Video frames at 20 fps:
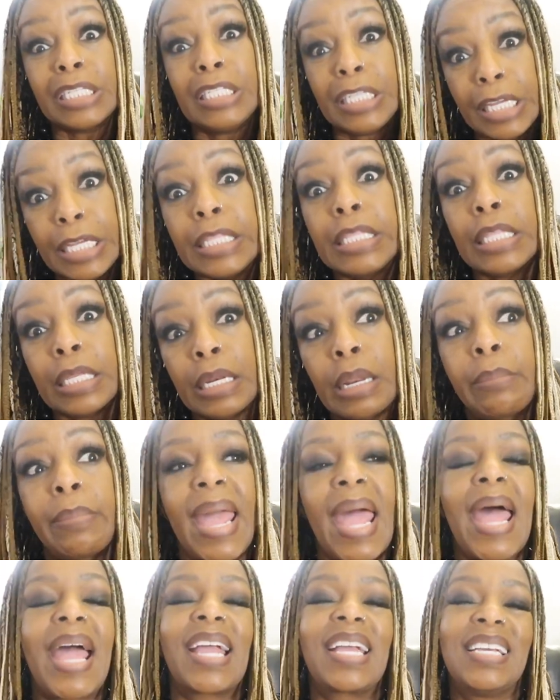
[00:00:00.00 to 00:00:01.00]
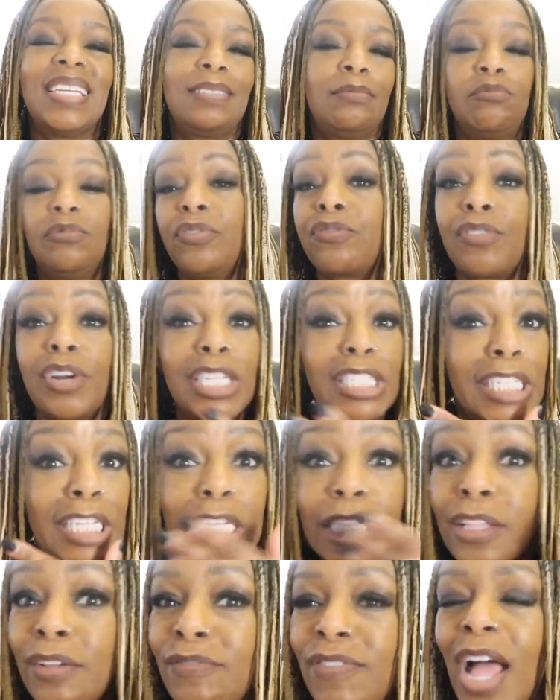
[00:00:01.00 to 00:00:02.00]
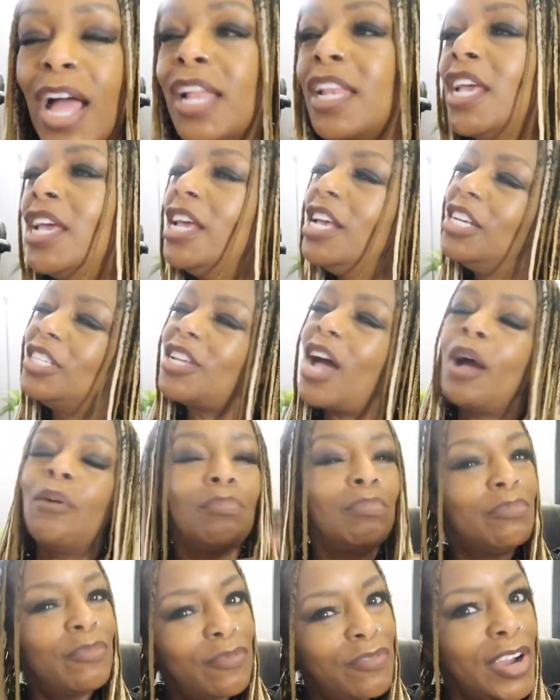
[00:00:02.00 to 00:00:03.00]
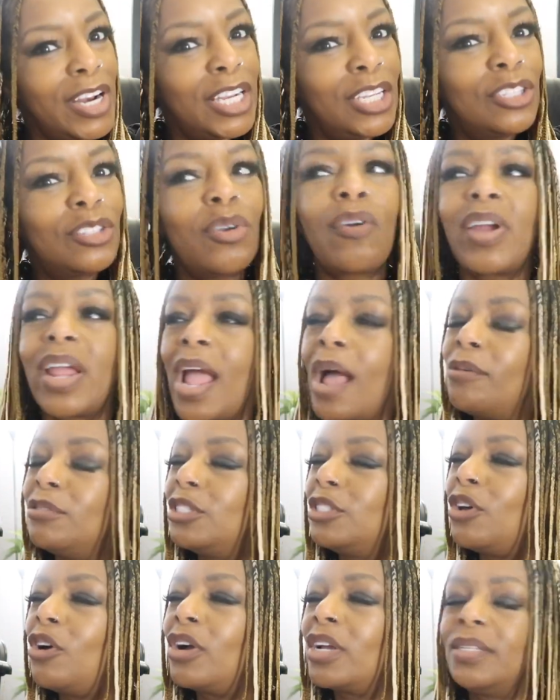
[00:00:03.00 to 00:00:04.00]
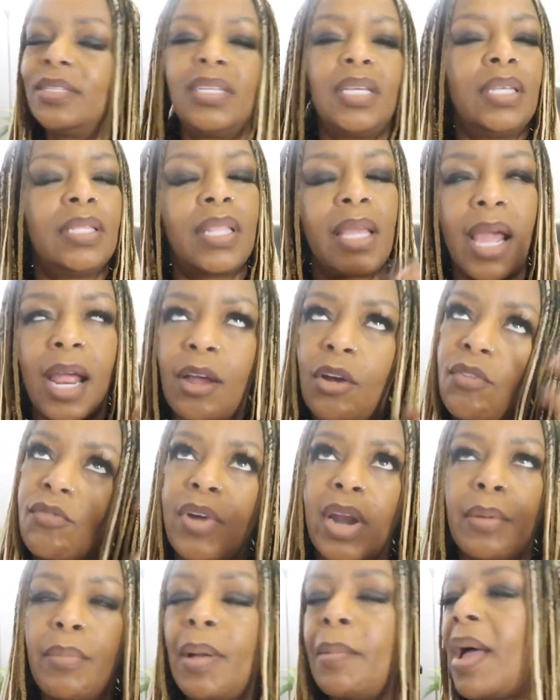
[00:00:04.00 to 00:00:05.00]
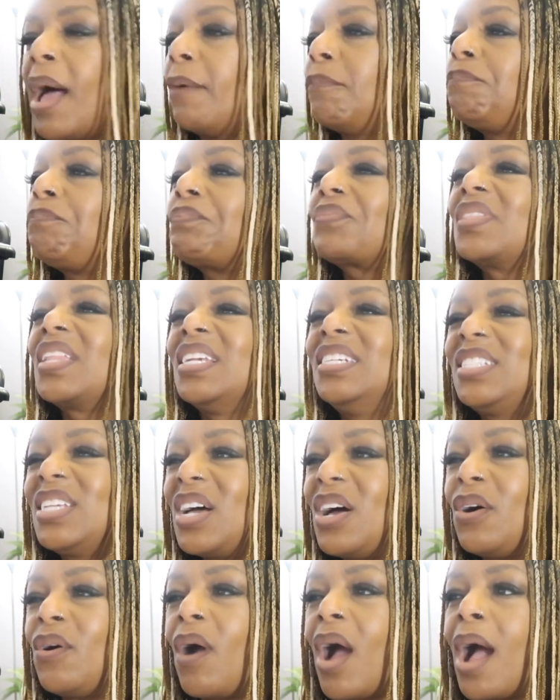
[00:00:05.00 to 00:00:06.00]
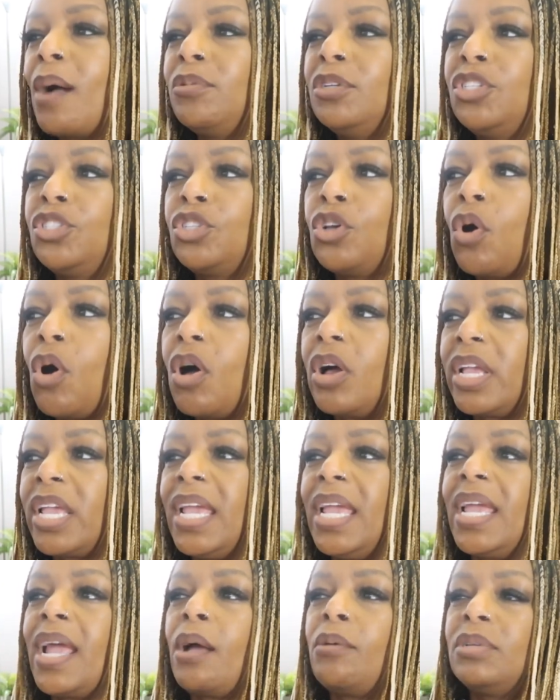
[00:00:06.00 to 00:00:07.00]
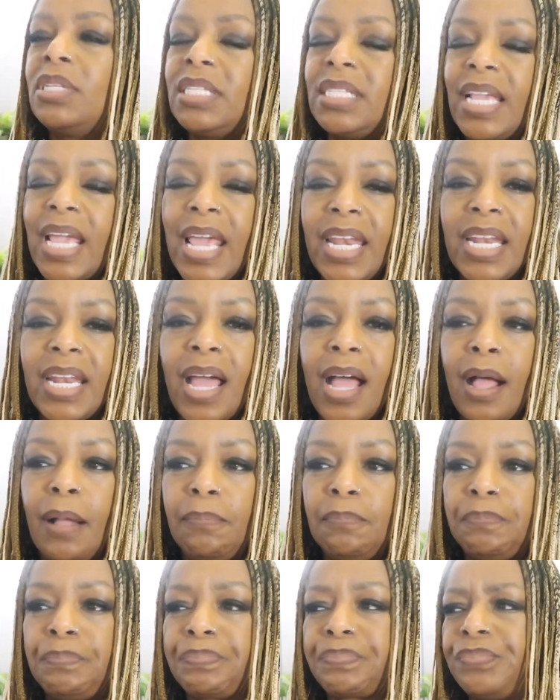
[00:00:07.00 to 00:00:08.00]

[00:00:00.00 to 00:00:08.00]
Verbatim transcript: the teeth in the back. Front teeth are fine. So funny story. I was talking, see, there I go running my mouth. So I was talking, I was standing up,